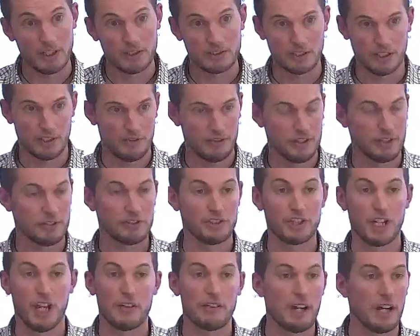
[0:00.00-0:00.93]
So if it is
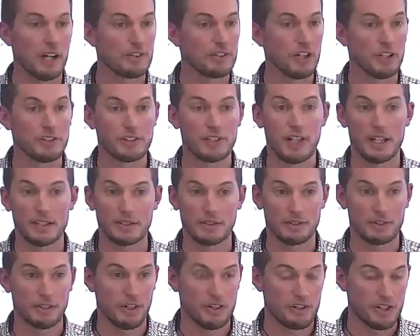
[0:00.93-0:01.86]
Java, .NET,
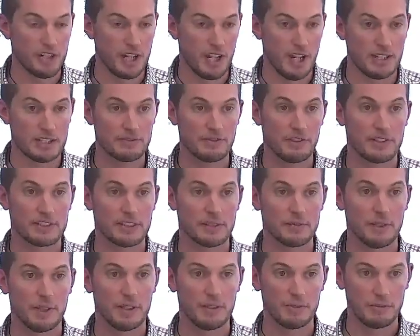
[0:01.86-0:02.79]
or Node.js, for
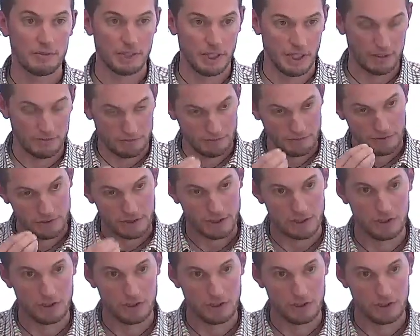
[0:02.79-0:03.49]
example, we can